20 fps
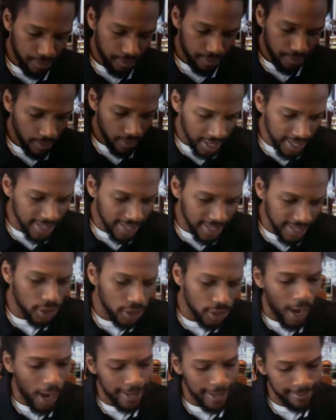This is
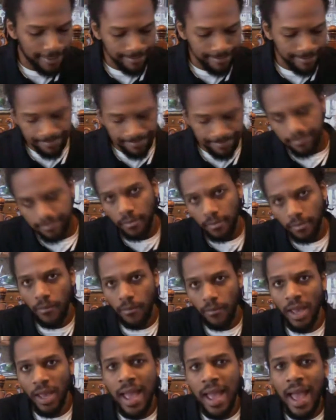why.
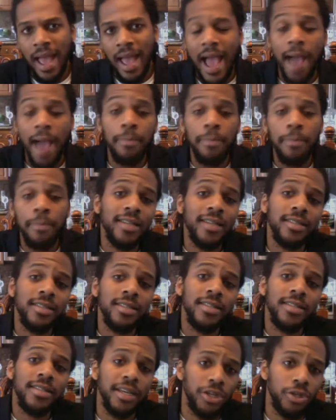Apple had to
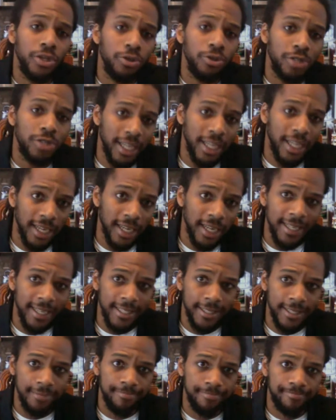take a huge hit,
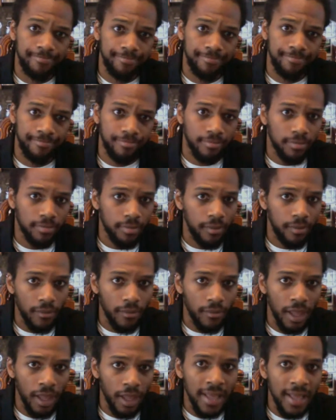guys.
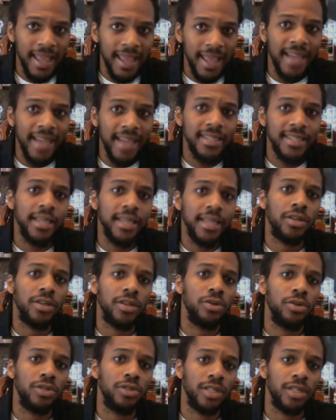They had to take a
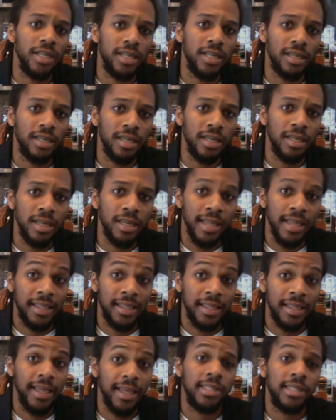huge hit like
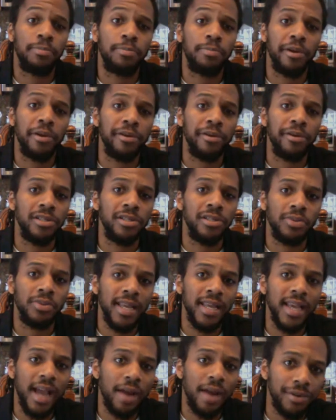they experienced when they
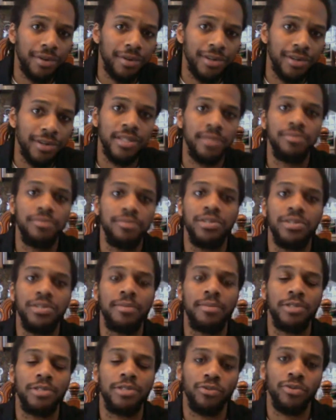got rid of Steve
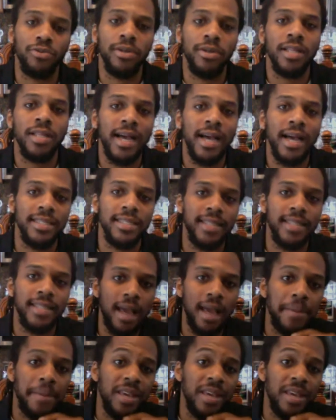Jobs to realize
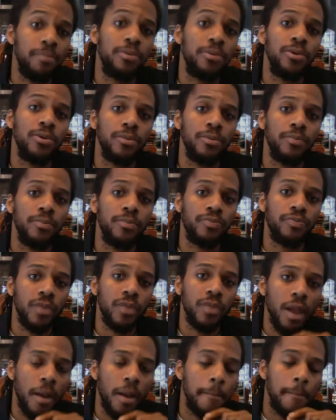that people
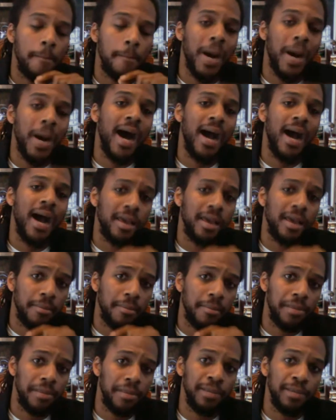buy
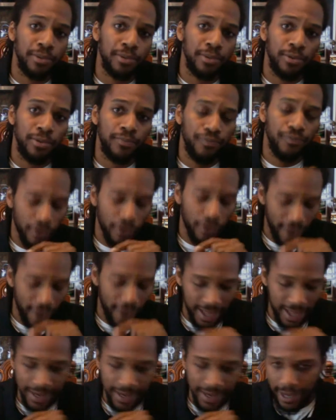people. Write
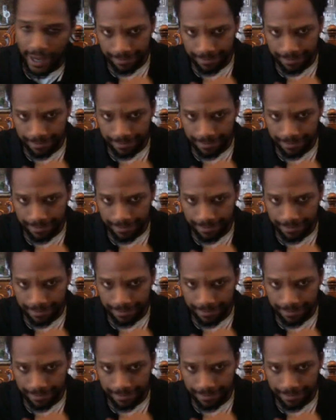that down.